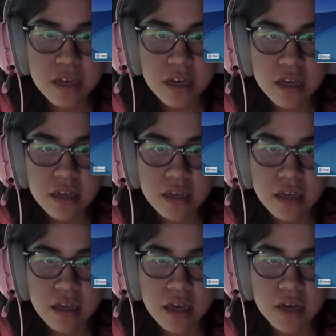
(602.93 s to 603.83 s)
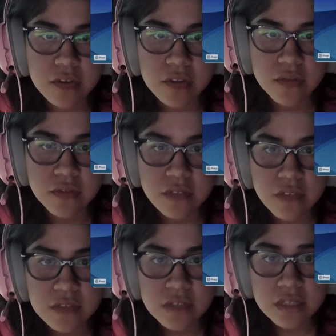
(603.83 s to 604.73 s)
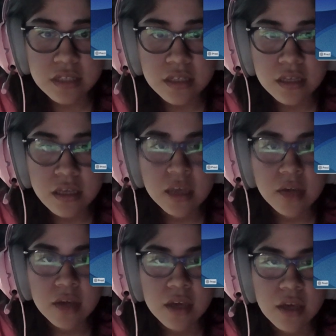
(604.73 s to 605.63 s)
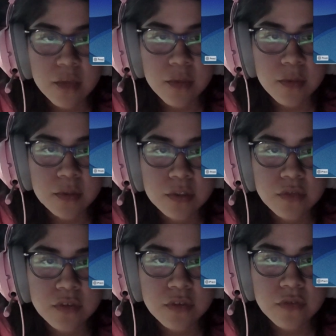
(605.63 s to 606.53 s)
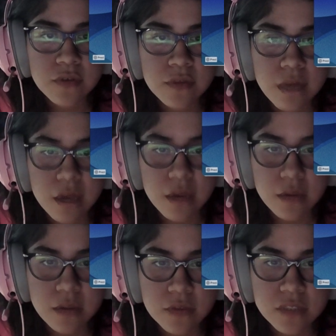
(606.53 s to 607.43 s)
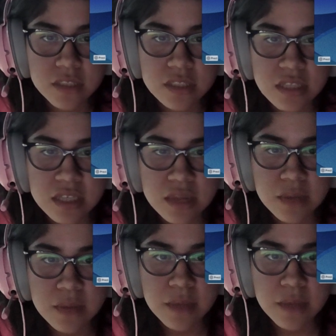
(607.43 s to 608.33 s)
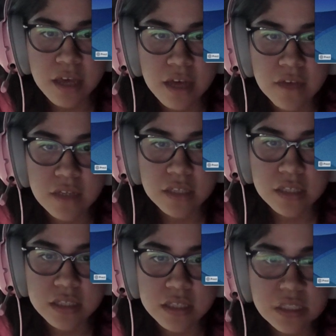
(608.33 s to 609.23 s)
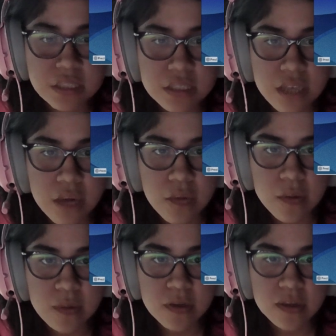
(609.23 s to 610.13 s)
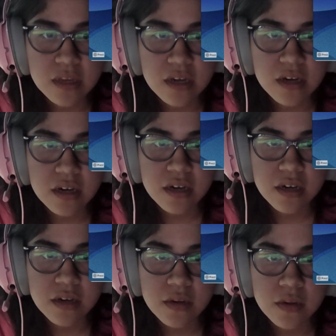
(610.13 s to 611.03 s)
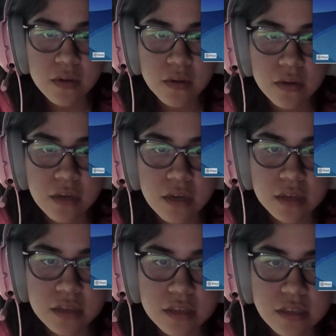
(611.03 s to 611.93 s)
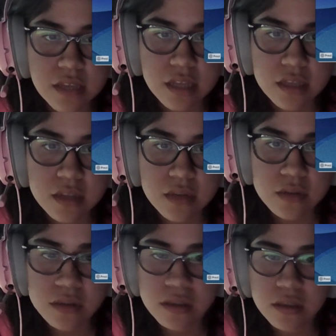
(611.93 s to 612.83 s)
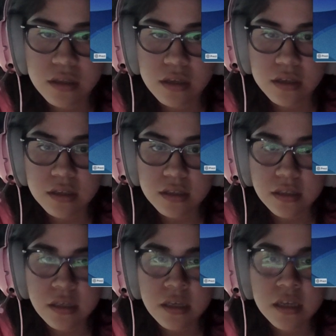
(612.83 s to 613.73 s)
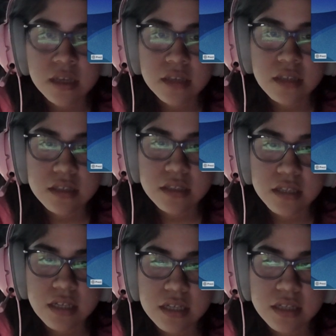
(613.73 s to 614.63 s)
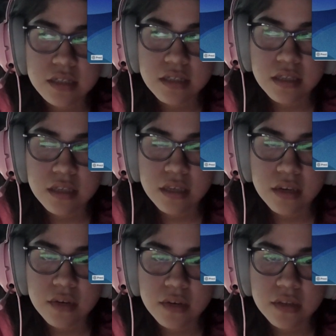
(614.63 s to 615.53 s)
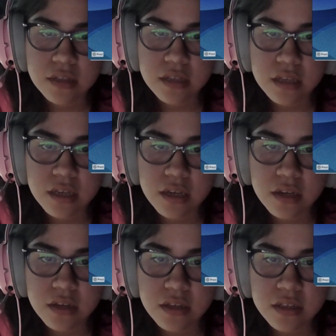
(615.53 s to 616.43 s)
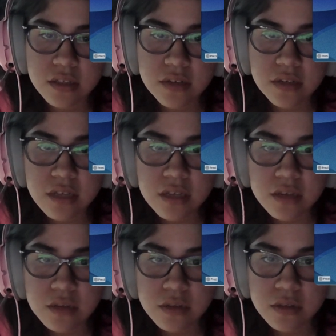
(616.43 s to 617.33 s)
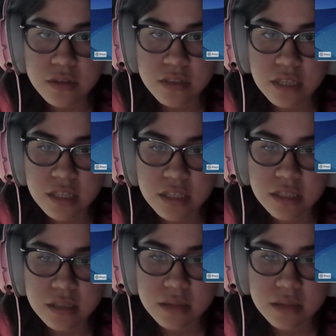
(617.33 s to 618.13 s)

an iron deficit. People suffering from iron deficiency anemia may have this condition. However, there are other causes that could cause it, such as hereditary or congenital.